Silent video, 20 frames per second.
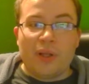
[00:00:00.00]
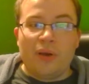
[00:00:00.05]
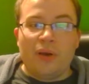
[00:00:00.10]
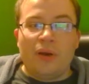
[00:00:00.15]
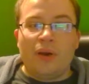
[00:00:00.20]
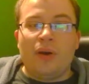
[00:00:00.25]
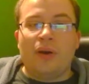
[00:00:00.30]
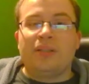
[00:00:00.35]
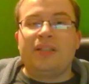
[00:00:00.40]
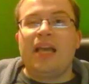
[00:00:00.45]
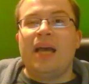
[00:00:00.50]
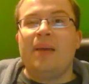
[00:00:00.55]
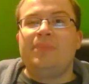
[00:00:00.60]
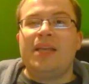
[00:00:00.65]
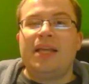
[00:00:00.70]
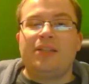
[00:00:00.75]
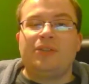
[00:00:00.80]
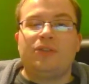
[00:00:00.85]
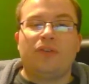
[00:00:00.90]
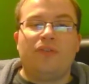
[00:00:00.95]
attempts
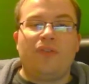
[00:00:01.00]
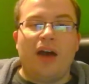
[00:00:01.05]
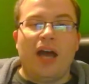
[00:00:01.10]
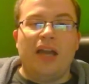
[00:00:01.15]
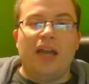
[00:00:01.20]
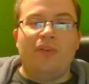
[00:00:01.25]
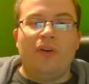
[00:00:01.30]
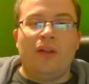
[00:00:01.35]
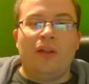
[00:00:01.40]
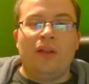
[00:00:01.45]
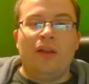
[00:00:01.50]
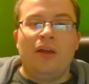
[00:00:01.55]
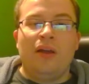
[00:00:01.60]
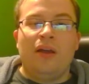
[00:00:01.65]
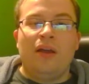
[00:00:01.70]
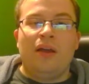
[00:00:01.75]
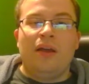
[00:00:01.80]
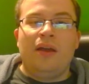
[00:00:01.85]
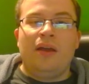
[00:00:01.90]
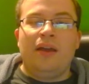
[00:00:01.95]
at survival
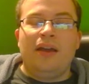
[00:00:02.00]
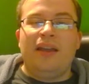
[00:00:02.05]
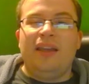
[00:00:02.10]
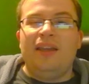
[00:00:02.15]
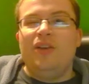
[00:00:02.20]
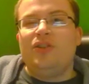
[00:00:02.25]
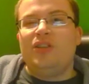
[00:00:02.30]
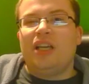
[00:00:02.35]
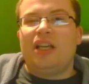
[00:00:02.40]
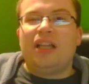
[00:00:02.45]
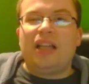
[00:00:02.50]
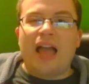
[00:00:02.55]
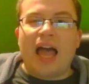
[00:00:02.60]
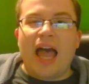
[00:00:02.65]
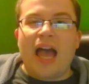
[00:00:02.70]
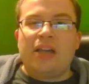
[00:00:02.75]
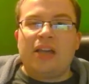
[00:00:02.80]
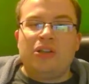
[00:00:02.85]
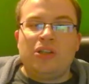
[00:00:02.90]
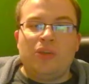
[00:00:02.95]
usually
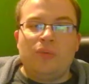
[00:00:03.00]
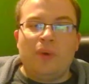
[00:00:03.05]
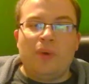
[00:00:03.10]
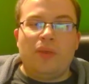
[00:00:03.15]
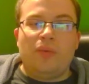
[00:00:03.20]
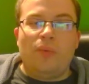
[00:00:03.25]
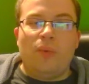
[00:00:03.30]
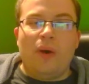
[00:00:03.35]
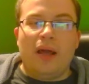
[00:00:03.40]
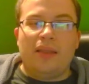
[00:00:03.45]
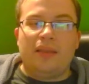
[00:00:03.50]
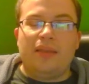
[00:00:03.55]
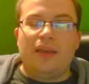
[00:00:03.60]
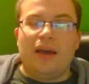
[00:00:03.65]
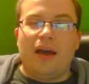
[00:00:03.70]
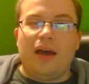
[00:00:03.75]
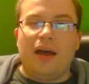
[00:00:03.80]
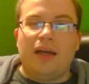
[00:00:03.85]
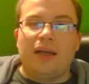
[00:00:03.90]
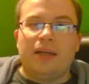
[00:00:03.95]
clashes with what, you
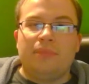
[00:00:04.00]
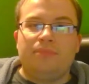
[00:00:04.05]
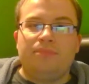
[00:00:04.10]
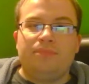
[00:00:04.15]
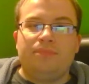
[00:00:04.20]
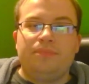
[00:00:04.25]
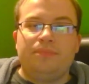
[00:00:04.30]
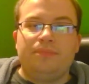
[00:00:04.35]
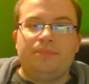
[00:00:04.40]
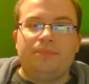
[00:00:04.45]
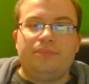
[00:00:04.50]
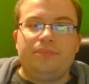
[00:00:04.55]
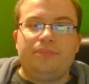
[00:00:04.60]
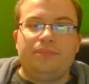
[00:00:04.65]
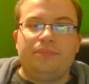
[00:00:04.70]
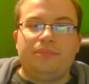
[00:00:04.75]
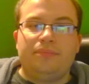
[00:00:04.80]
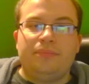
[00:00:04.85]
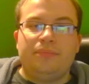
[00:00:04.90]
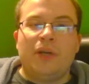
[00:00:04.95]

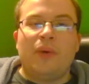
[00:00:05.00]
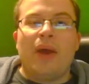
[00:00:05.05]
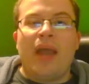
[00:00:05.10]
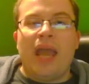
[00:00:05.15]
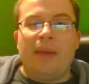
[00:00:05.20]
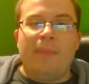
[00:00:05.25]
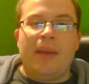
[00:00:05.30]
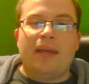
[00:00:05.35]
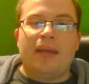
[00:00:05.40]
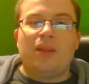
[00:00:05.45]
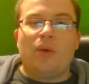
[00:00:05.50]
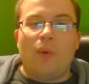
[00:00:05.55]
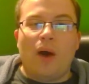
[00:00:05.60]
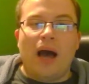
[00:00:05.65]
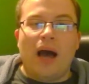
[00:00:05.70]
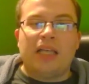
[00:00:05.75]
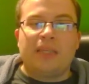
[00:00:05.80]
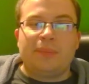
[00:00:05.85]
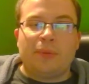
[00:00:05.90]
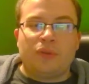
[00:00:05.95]
know, Ant-Man and the
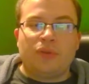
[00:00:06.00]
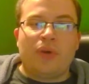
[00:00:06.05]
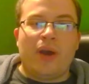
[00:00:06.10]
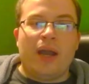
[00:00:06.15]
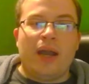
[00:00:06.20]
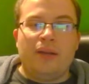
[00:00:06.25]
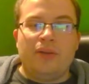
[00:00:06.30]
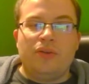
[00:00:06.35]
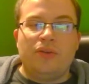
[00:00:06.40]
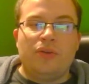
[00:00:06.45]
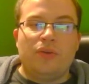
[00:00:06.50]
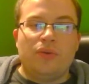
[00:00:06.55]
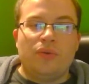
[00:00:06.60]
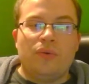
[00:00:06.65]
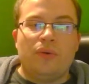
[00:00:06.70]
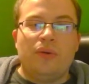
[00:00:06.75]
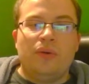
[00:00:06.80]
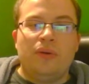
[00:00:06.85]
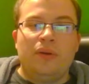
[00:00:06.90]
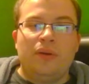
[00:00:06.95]
Wasp are trying to,
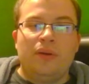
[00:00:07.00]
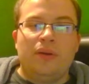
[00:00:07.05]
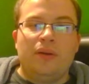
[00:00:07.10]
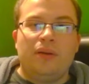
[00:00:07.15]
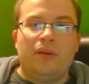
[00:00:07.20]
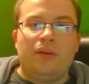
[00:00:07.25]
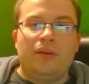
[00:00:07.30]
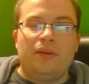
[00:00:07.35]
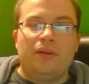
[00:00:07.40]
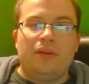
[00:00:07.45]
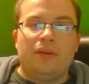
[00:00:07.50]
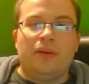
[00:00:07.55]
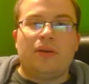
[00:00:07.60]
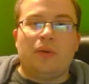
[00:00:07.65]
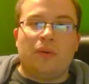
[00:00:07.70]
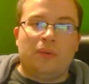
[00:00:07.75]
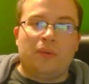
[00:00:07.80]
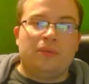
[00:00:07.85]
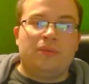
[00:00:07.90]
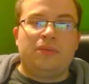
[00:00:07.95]
you
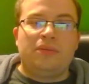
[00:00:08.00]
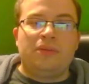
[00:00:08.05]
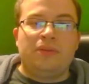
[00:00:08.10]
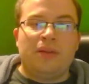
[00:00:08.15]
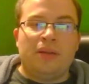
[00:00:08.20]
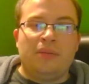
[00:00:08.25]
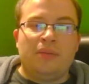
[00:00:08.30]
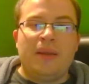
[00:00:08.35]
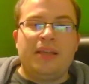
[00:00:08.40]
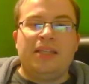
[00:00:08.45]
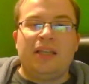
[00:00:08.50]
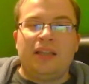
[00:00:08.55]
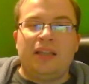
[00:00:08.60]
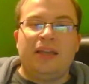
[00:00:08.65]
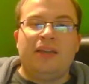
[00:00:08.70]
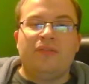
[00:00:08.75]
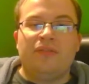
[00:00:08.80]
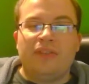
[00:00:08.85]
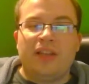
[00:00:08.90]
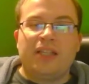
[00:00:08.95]
know, basically
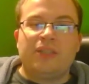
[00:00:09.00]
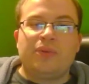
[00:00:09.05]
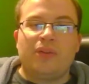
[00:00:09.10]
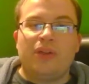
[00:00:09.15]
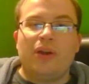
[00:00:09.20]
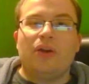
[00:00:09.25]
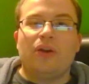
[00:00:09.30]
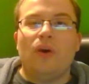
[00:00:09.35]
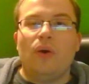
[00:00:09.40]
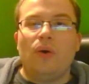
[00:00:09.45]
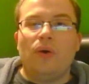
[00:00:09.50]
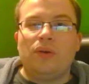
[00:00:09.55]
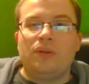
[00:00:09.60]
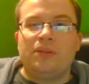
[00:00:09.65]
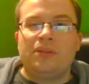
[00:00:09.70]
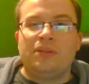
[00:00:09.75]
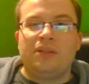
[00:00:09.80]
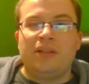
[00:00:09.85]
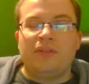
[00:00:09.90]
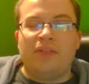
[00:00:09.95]
conflicts with their
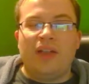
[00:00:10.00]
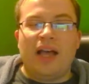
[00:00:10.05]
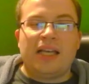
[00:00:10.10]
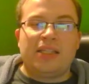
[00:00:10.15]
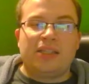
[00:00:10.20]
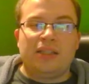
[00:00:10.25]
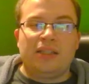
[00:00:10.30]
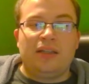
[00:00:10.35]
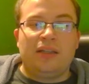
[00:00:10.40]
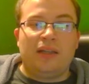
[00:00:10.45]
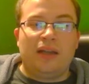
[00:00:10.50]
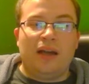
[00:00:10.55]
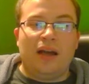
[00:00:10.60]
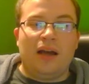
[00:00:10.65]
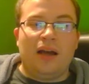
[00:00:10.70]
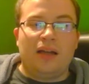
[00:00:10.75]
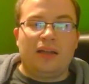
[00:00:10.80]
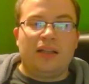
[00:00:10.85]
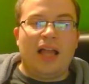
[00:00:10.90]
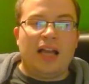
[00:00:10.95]
goals,
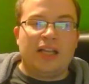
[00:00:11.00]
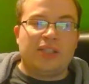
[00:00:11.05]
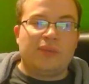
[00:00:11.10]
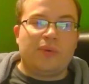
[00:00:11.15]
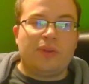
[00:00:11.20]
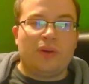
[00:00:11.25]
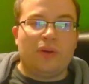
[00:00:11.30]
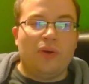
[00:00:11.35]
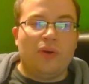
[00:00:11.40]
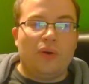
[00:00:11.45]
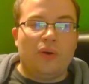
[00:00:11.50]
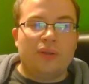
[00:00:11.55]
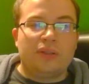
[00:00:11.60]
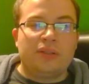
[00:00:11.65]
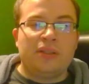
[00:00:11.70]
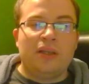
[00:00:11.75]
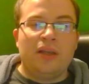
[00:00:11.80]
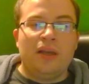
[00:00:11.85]
clashes with their goals.